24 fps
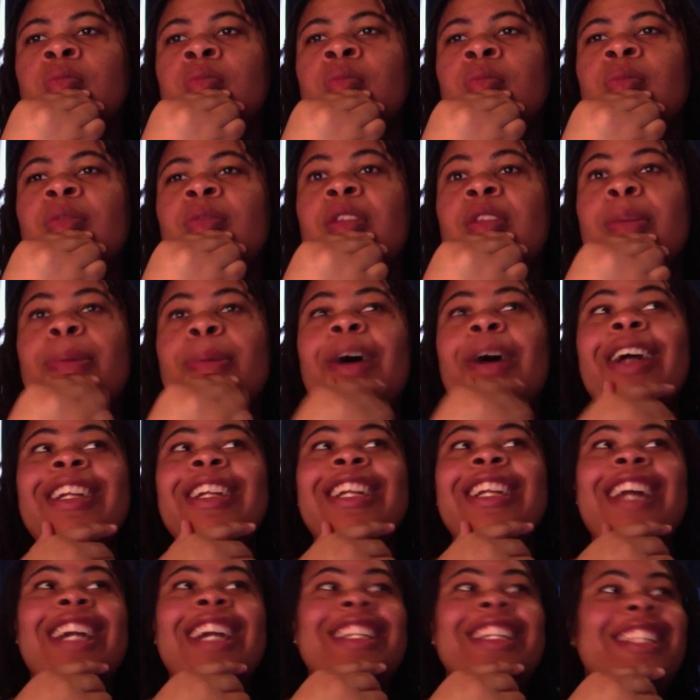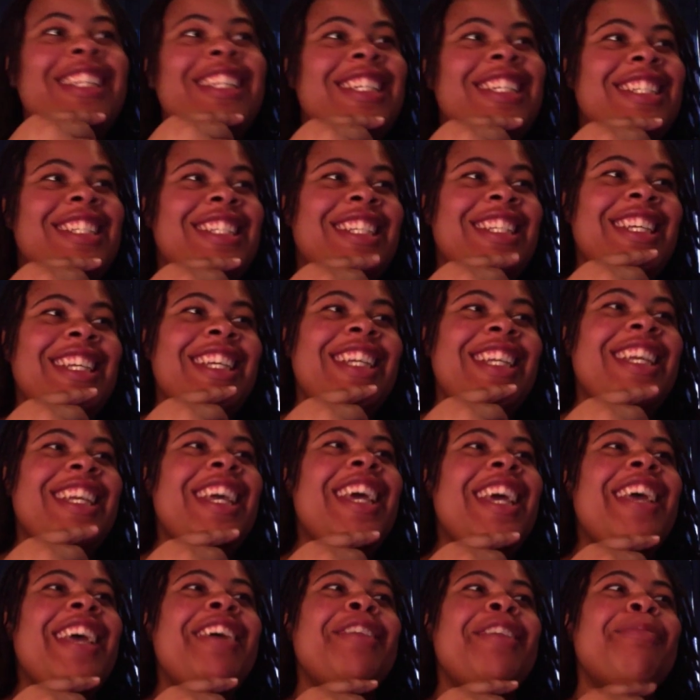the part that I did see
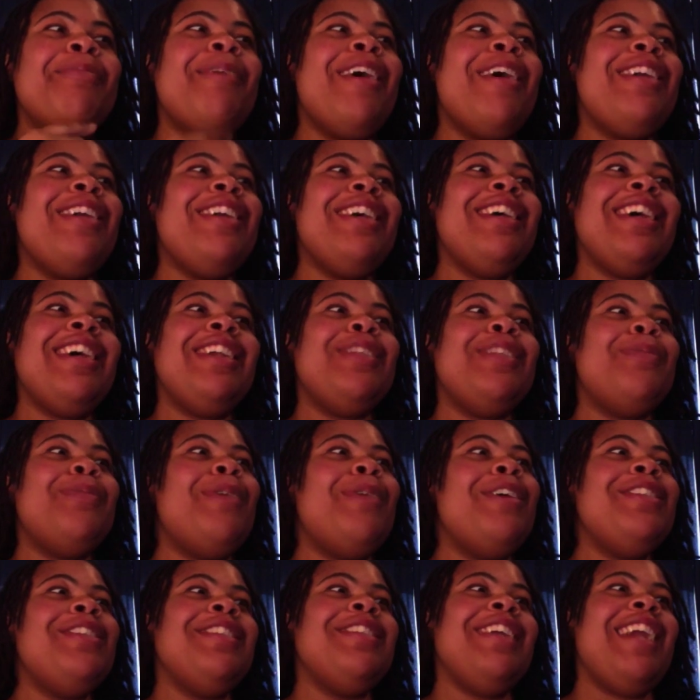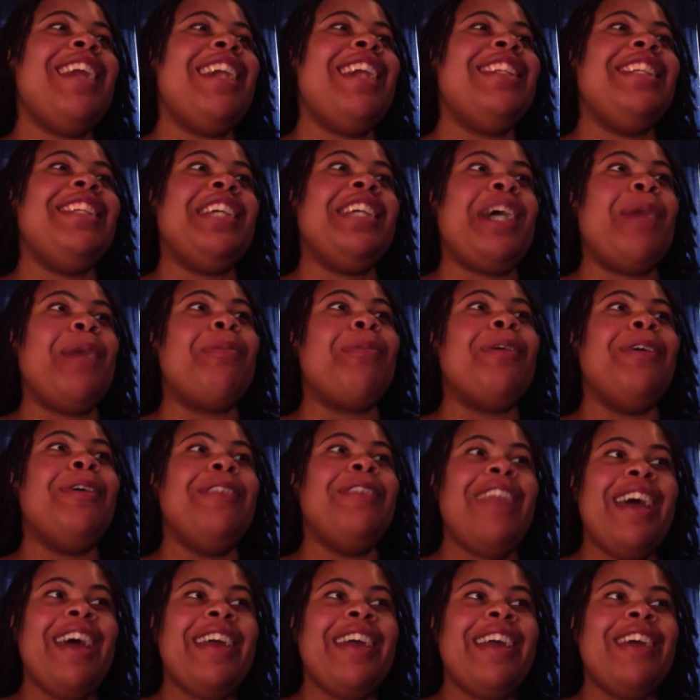and the part that the person that I think I'm gonna
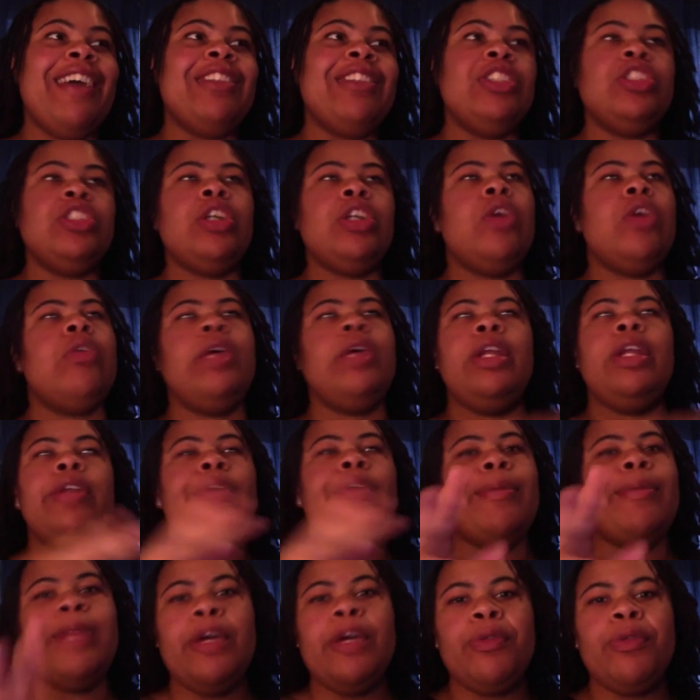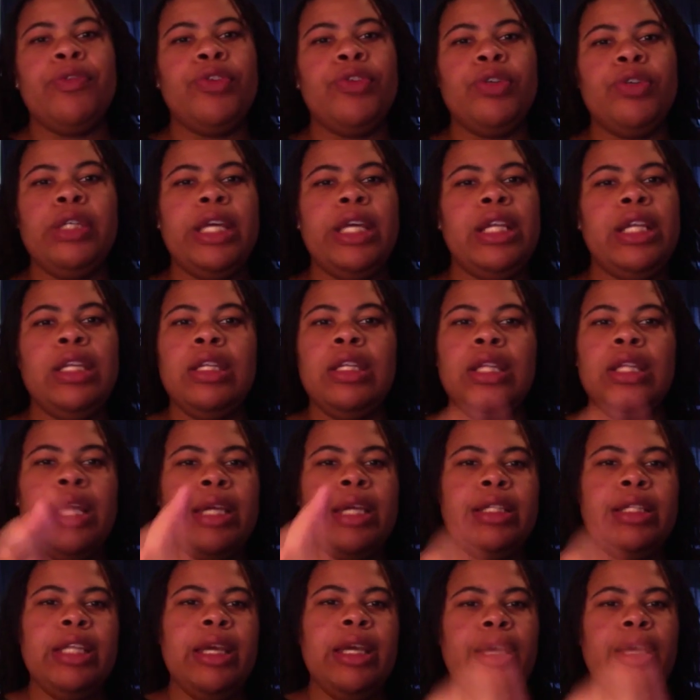like out the show, and no, I'm not reviewing anything
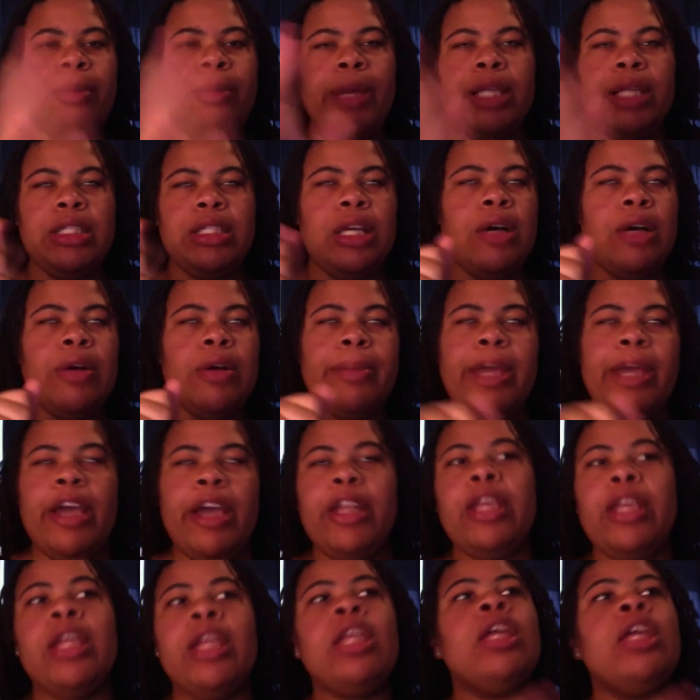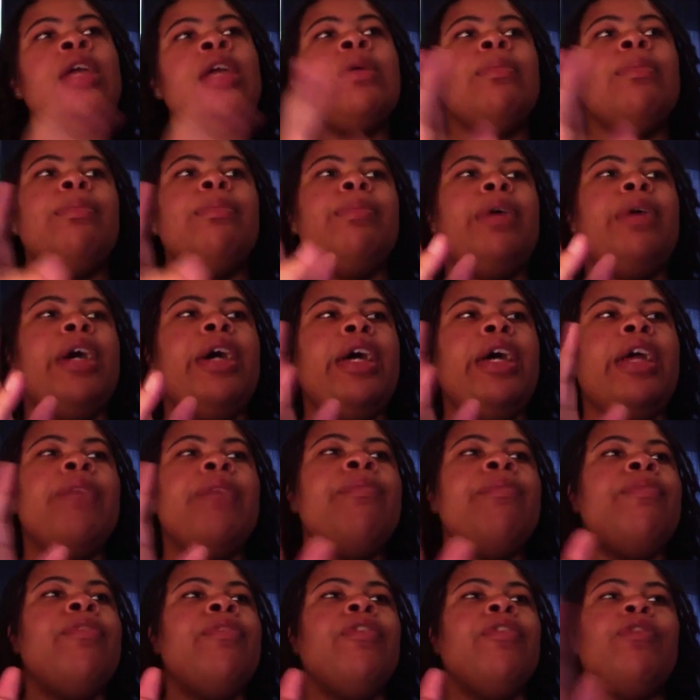like that. I might talk about it, but
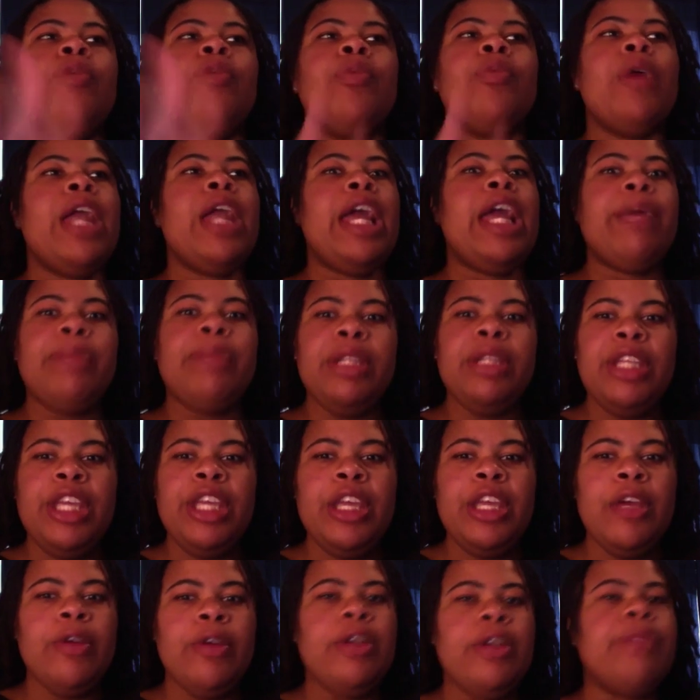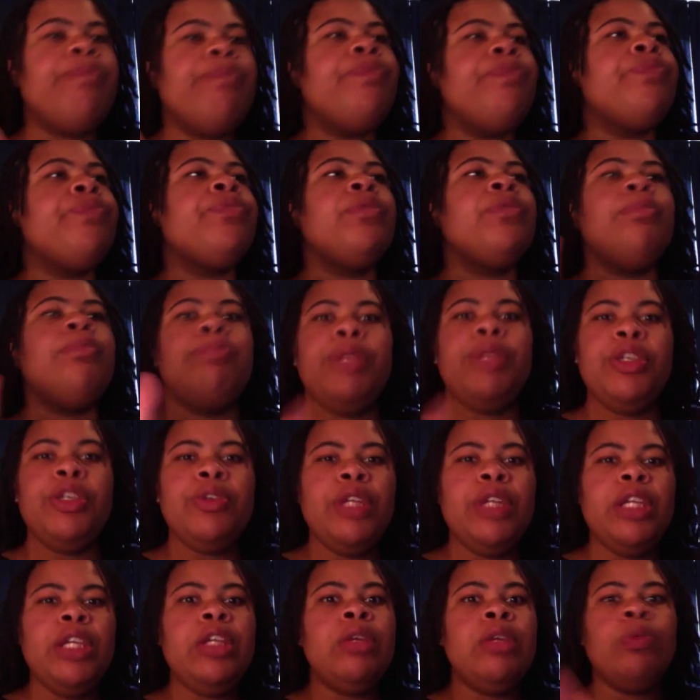from what I've been hearing,
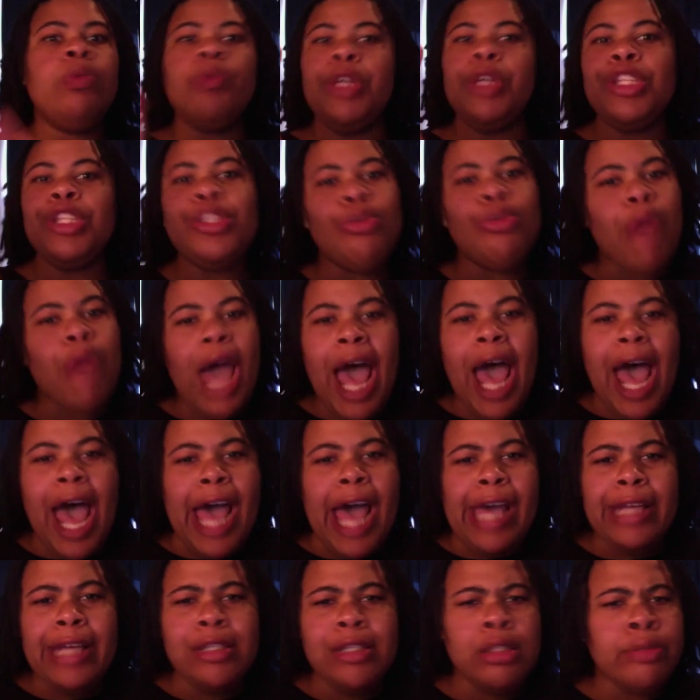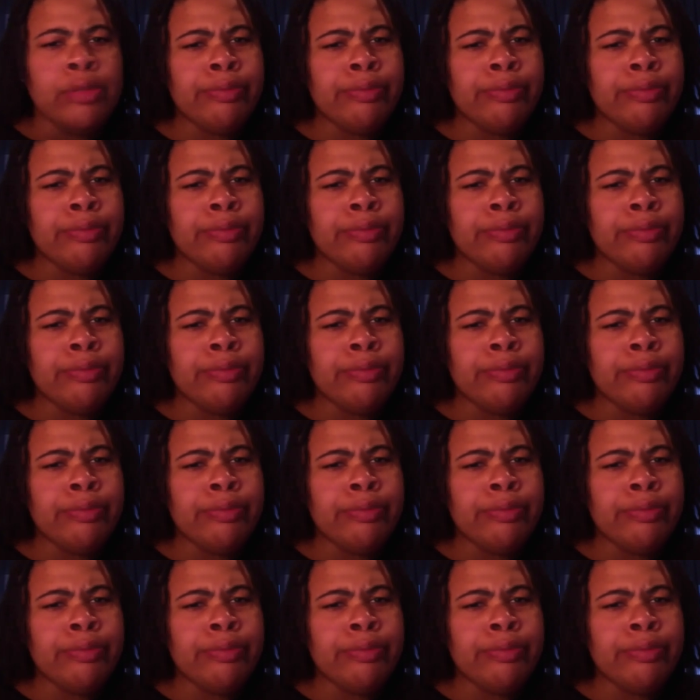Beauty with two eyes.